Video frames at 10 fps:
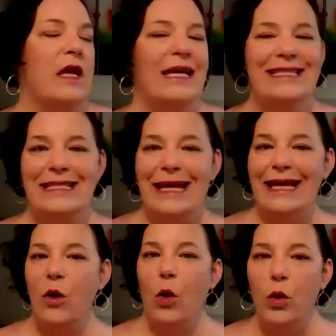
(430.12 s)
it's
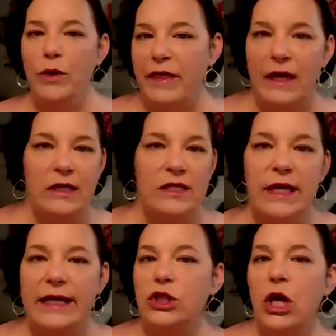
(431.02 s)
like old things,
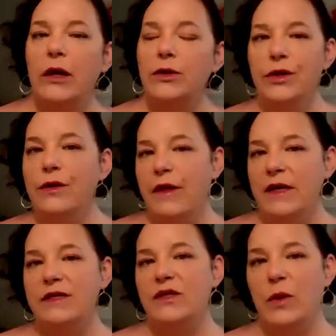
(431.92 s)
like childhood
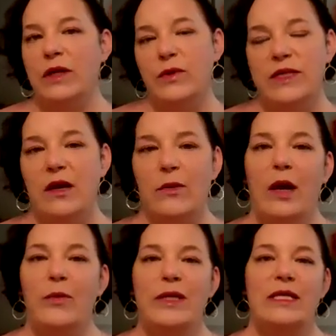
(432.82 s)
things is what's coming
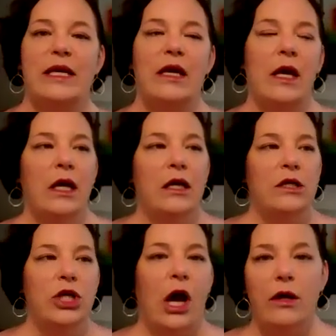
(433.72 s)
up. It's like
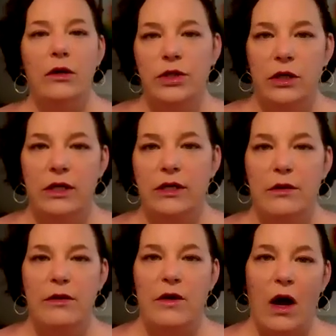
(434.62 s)
childhood
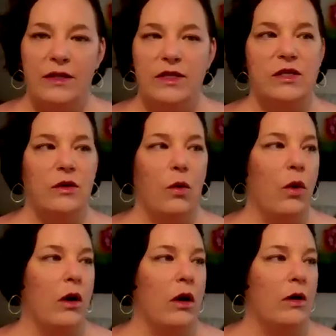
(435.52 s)
thoughts
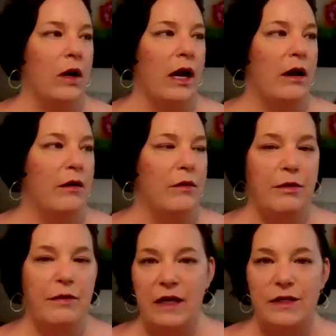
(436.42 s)
or
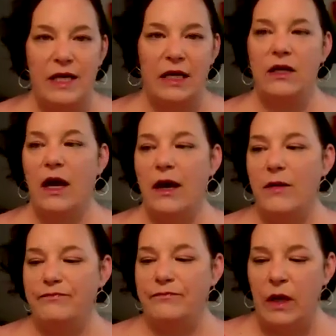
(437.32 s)
things that
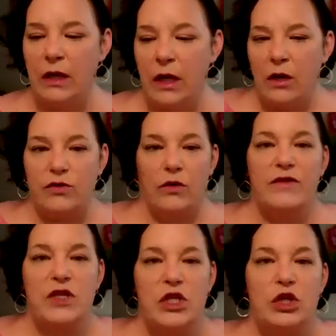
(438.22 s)
sort of
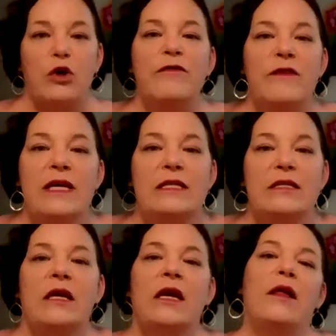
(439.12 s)

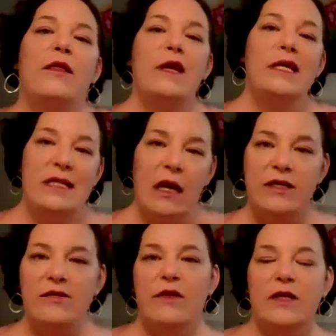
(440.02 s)
surface. These
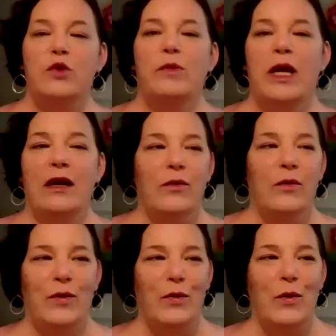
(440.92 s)
kinds of things are being,
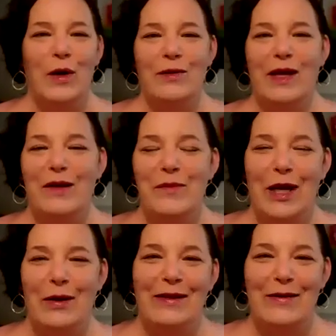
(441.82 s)
the word that I'm
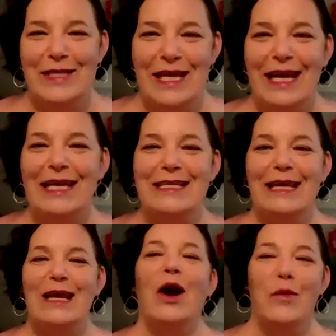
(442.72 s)
hearing they're saying is
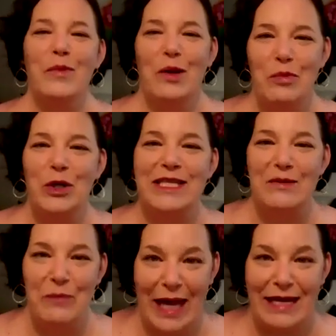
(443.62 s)
like, are being put
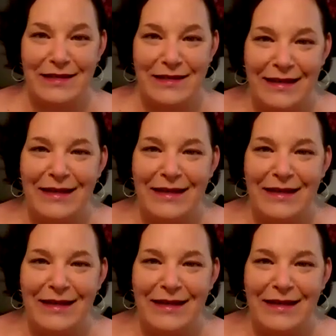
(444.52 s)
to bed.